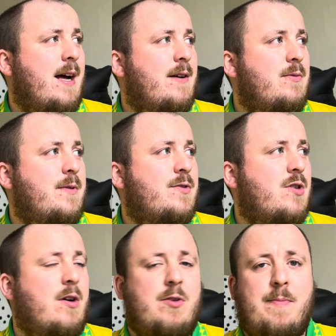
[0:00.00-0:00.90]
We've
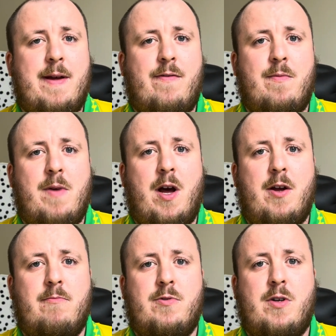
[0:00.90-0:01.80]
struggled a bit from
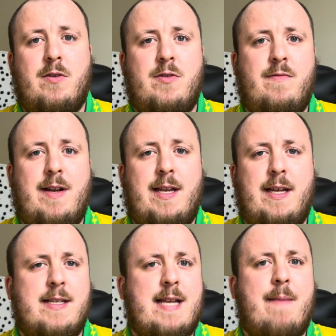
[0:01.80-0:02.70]
home, struggled to
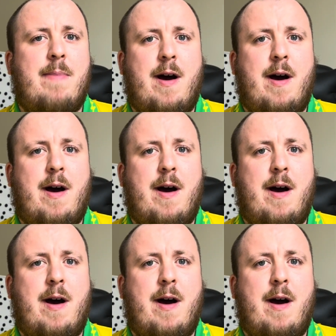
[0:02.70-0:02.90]
really stamp